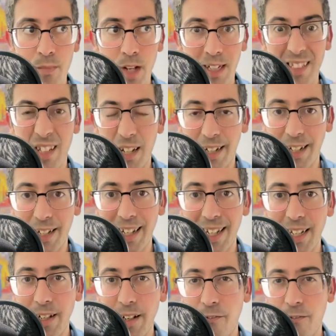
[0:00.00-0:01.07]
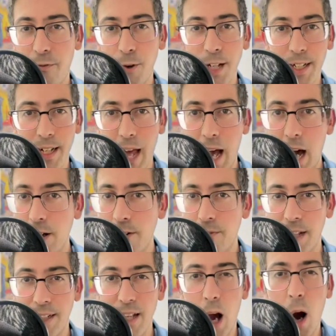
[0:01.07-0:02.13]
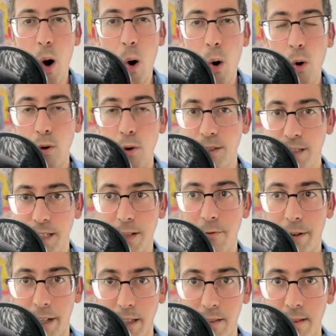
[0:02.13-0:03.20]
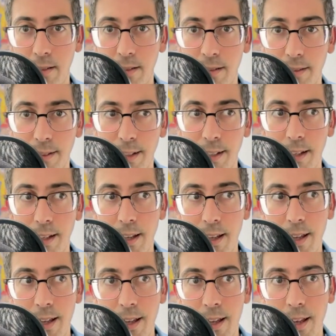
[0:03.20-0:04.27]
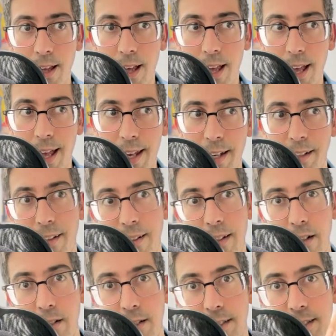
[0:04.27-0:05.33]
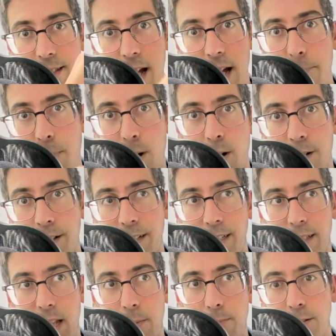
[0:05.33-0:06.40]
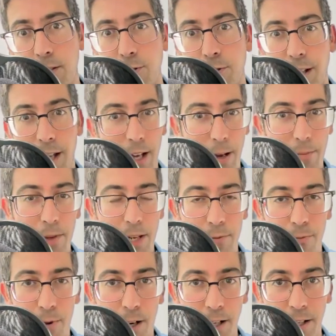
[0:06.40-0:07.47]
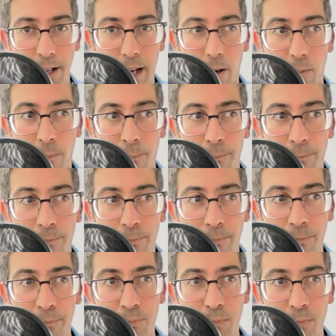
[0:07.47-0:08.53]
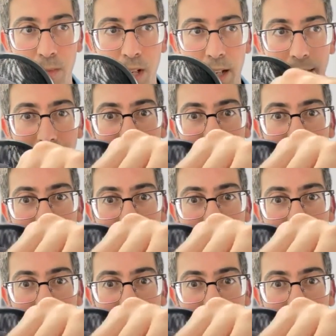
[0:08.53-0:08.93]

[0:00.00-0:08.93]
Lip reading: he's like getting freaked out of it the whole series. And there's that part, this episode that I'm in right now, that he